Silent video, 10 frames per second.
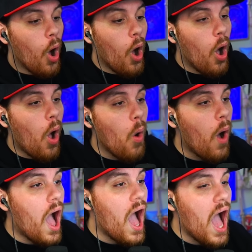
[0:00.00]
Oh,
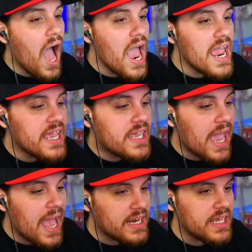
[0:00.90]
I
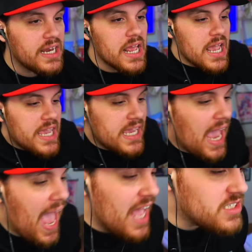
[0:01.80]
get it. He
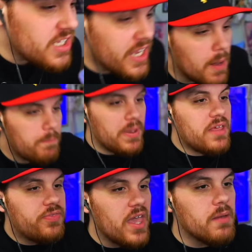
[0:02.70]
has like a
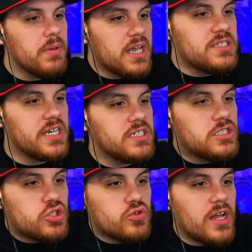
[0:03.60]
big thing, and because he can
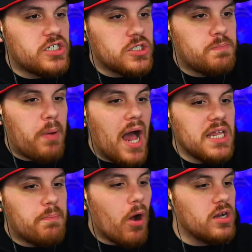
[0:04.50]
stretch his
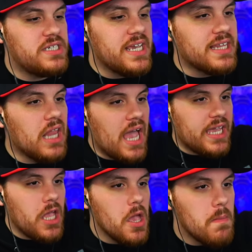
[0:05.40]
body parts, he can
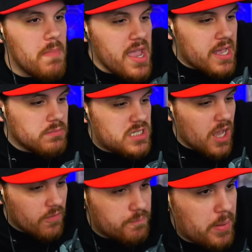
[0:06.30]
like make
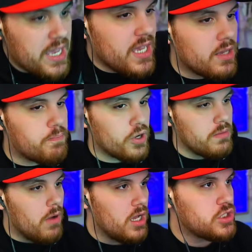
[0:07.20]
himself big pretty
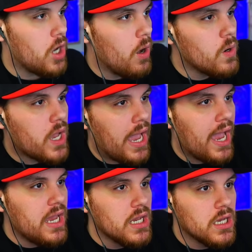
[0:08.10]
much.
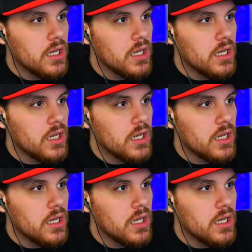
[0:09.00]
Okay.